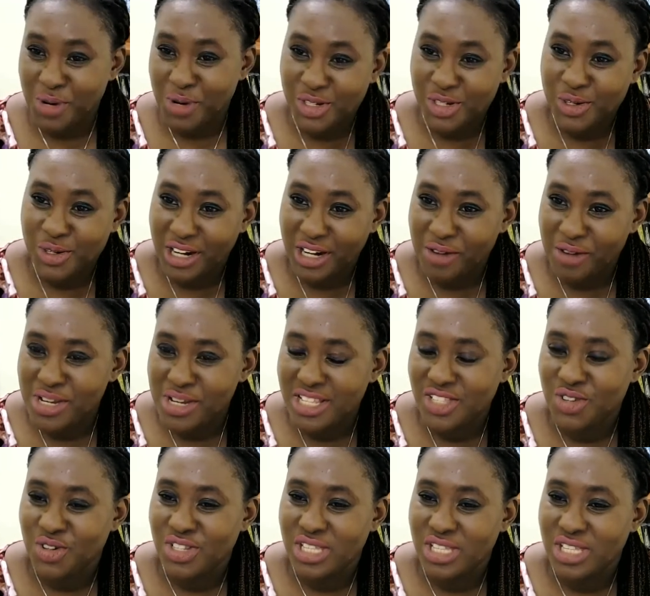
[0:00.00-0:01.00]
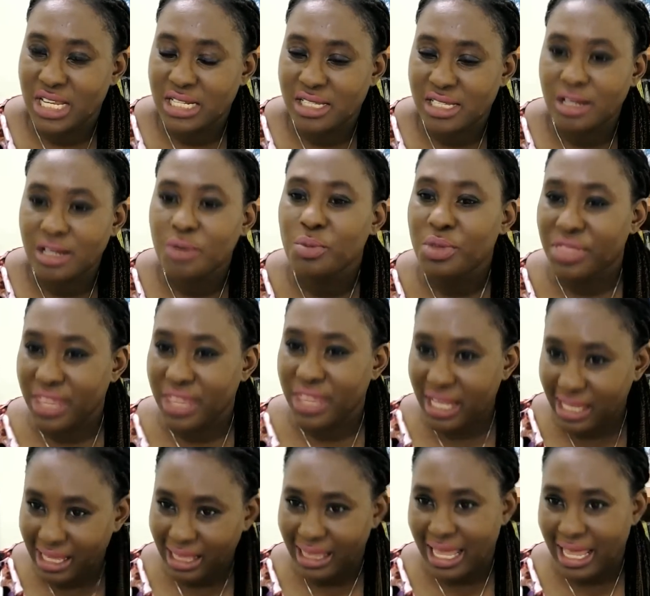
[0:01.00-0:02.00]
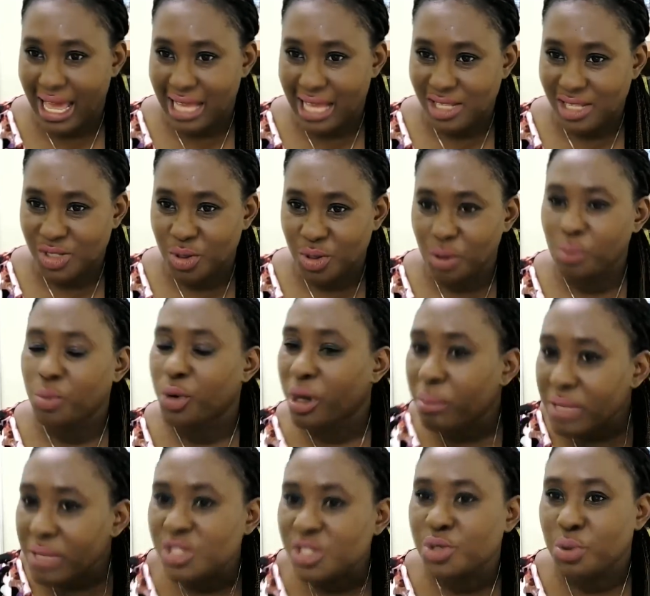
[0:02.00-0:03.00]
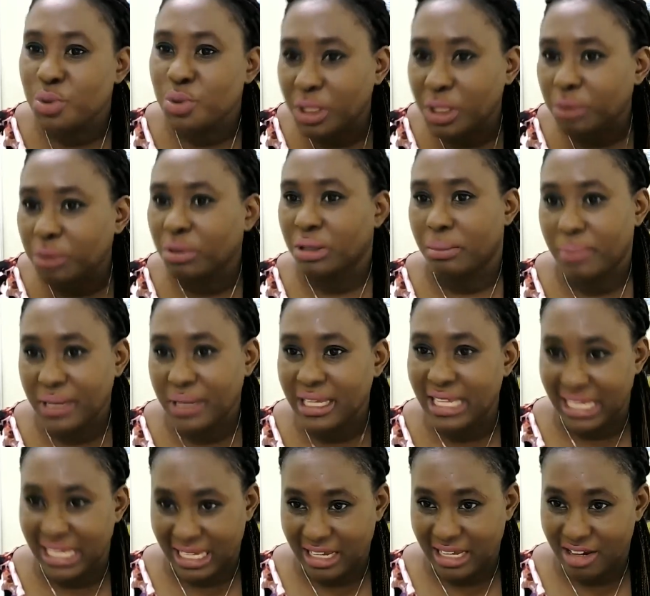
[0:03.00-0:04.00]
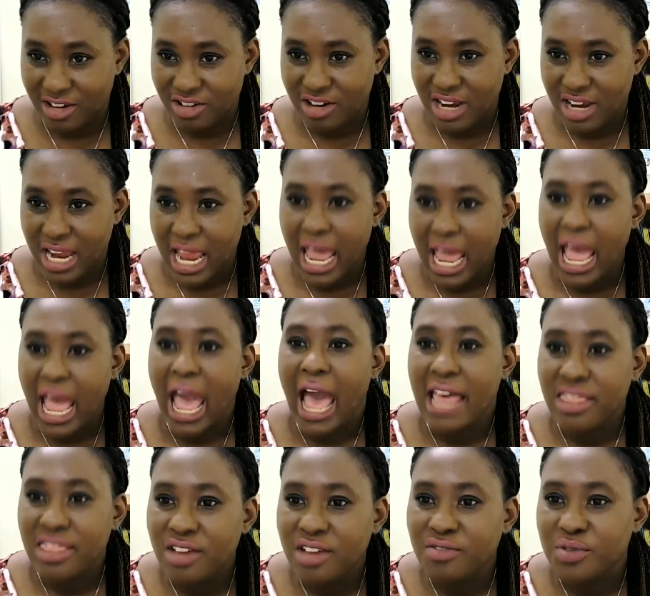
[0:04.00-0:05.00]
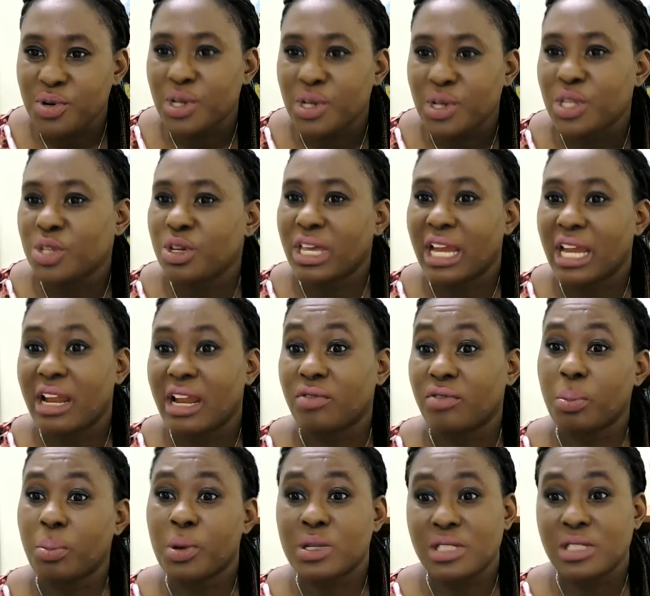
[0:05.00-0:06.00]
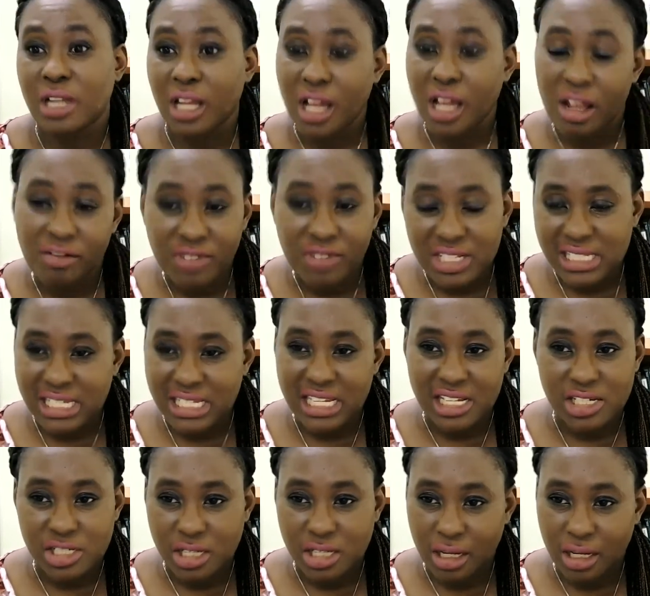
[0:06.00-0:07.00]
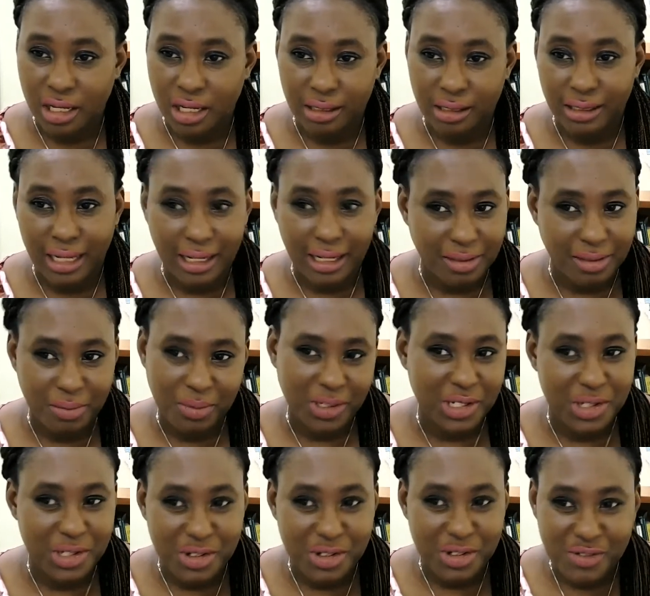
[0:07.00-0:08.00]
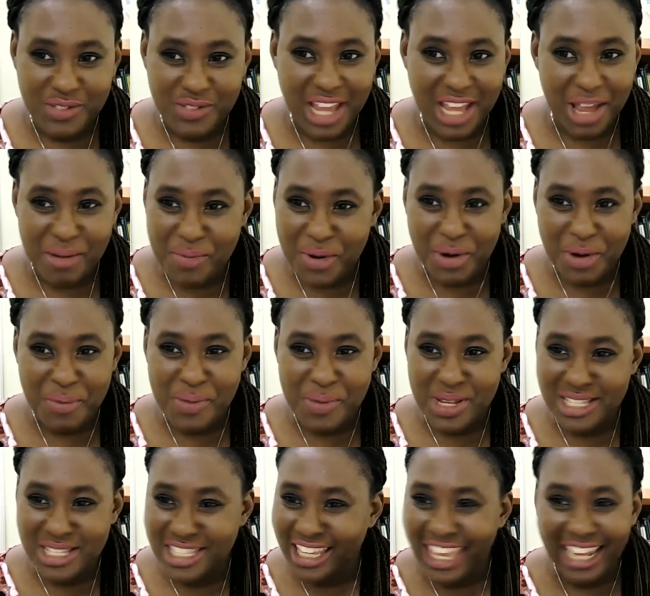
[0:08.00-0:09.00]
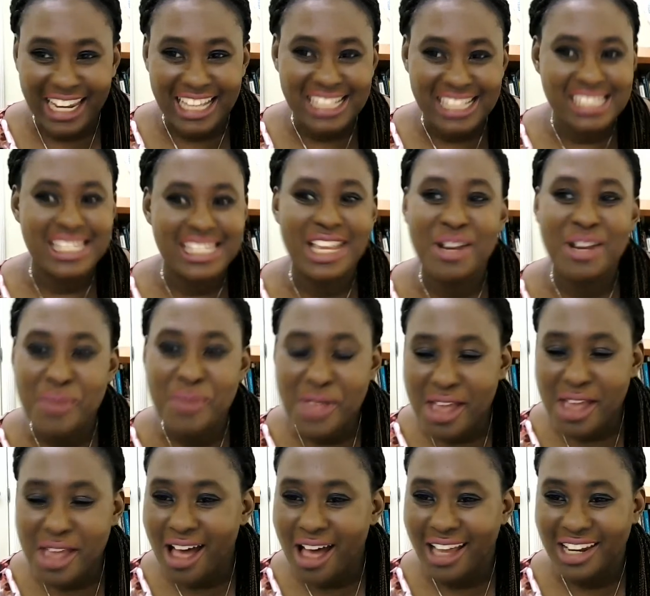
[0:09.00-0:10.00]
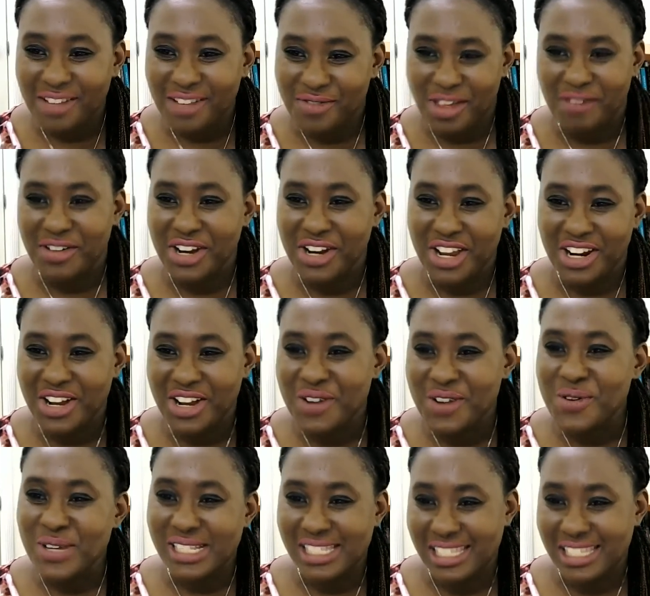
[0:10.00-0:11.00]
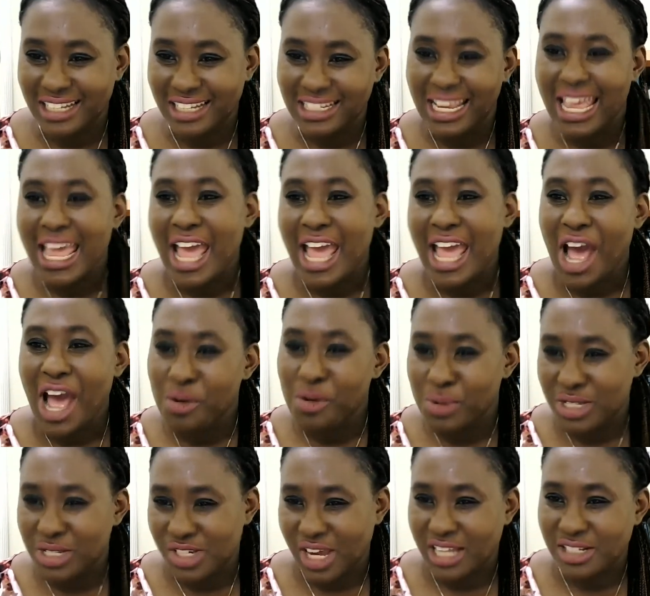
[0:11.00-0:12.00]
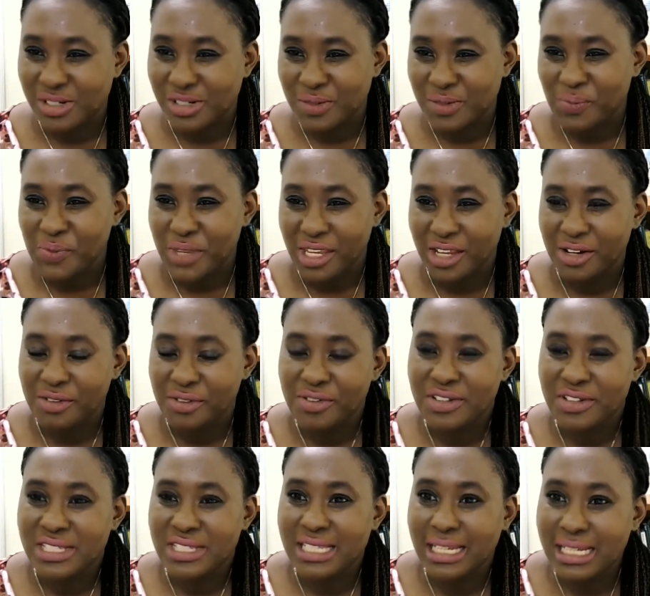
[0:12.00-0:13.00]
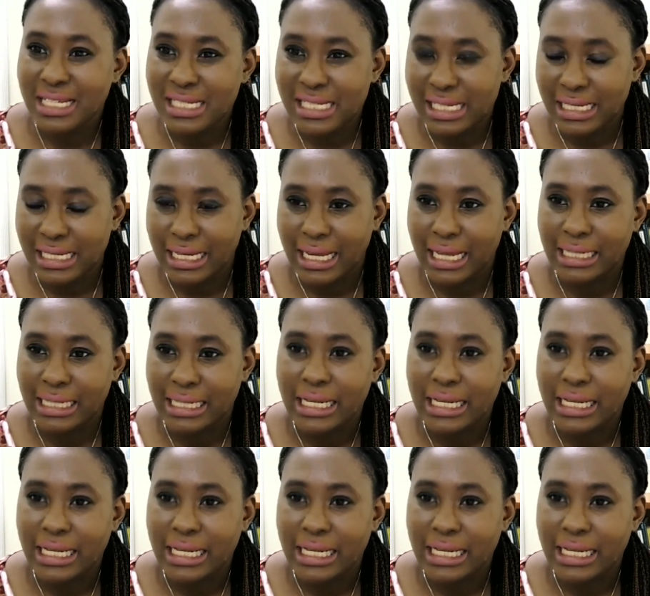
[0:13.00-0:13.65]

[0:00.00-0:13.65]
Training and Research Center, within the classroom where Ms. Tony will be here. And therefore you can have a personal conversation, and if time permits, you can extend beyond if you have another question, and we try to facilitate that.